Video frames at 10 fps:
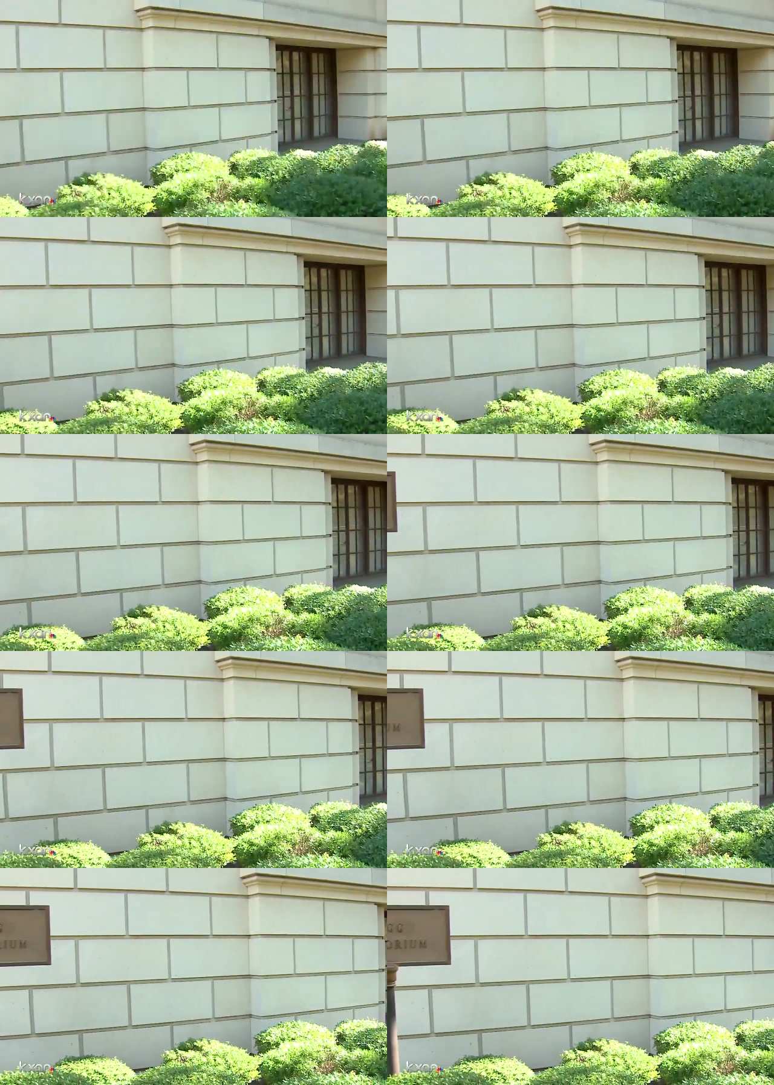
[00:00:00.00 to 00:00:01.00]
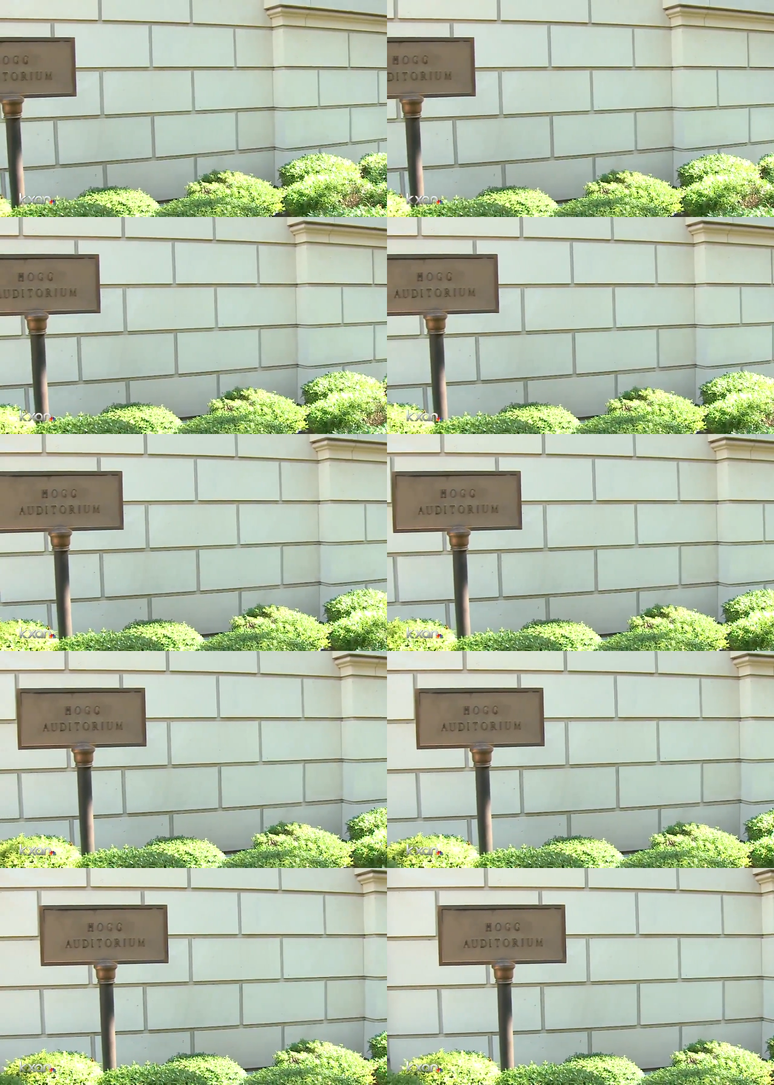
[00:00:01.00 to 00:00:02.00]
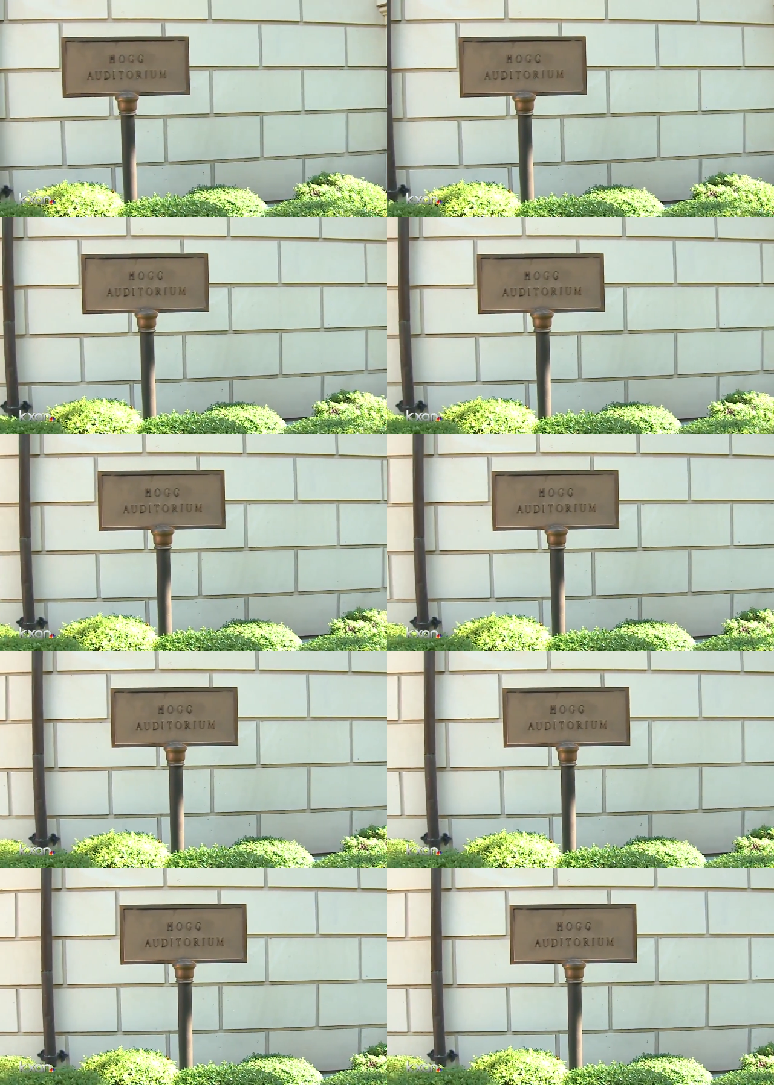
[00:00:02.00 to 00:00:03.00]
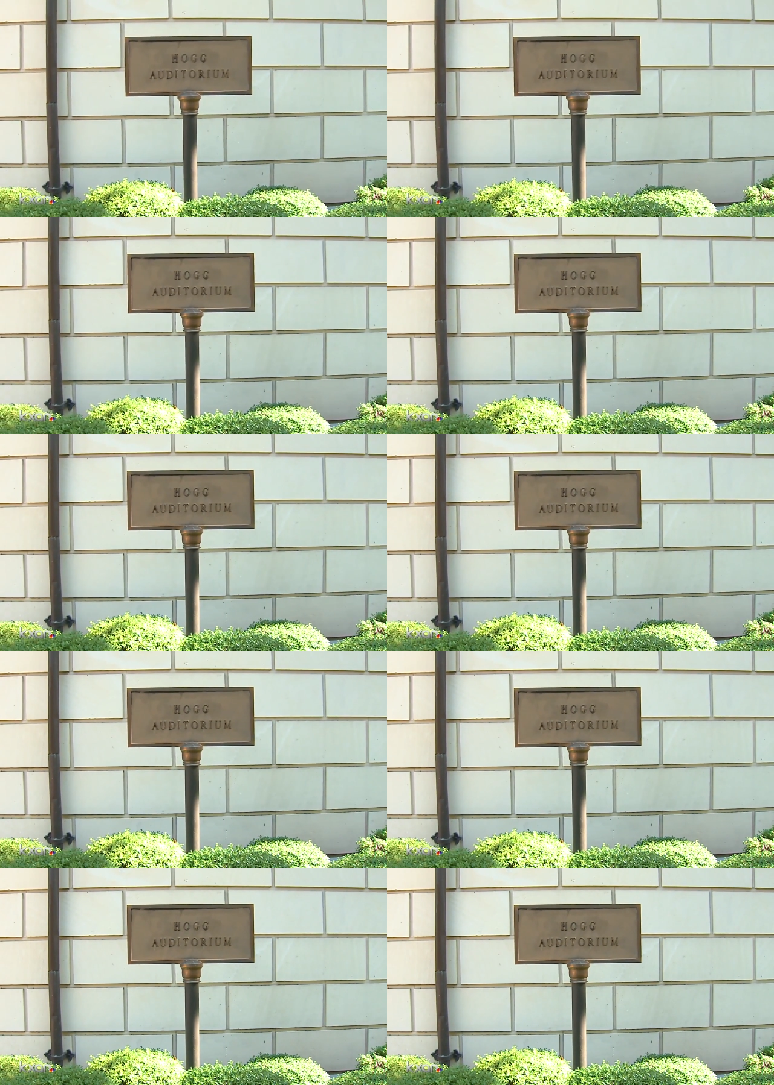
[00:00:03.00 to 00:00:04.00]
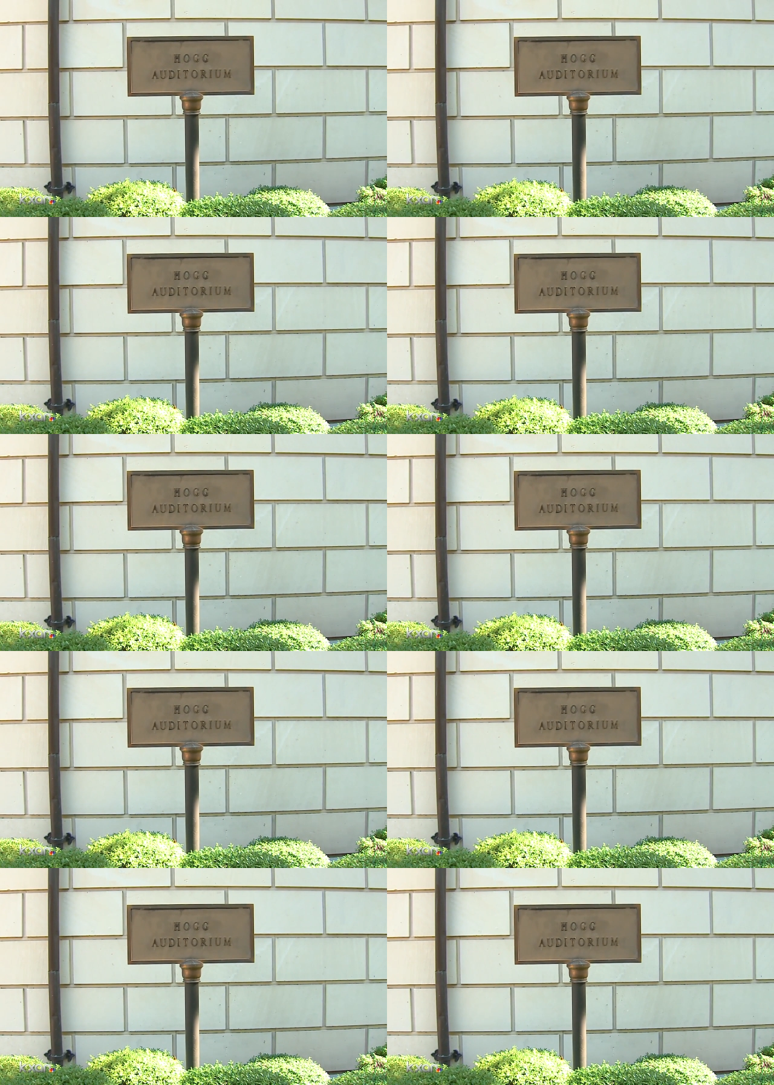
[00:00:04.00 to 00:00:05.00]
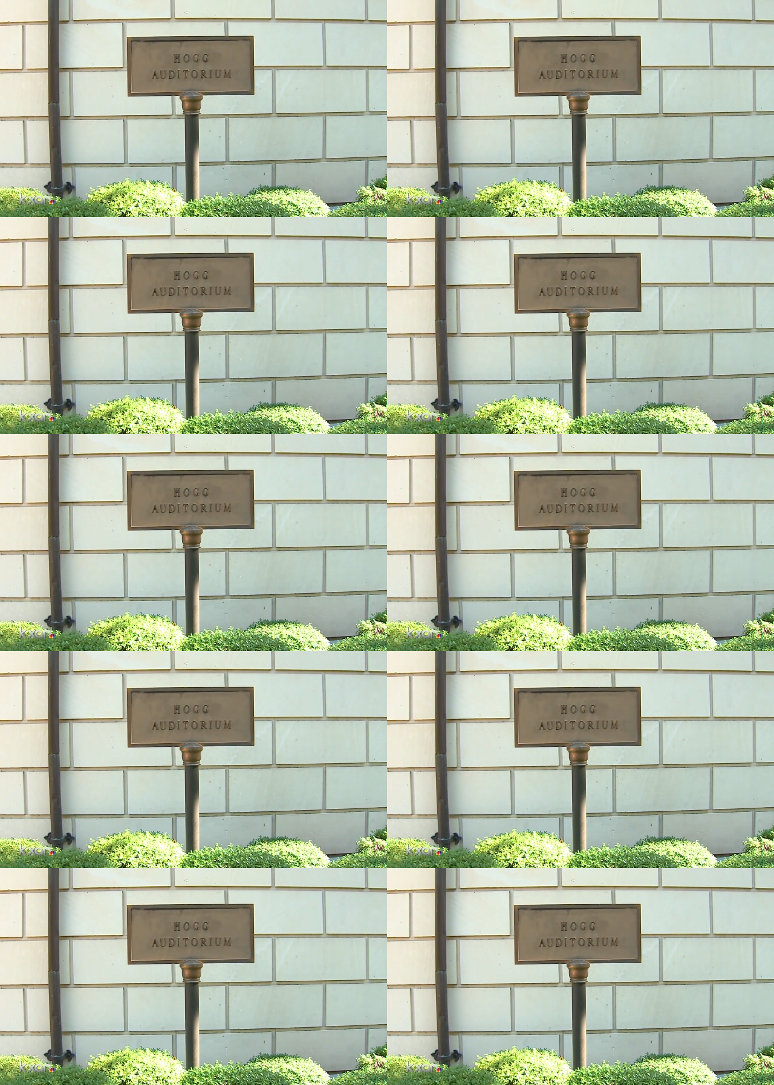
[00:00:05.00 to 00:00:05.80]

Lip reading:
Nobody's mouth can be seen.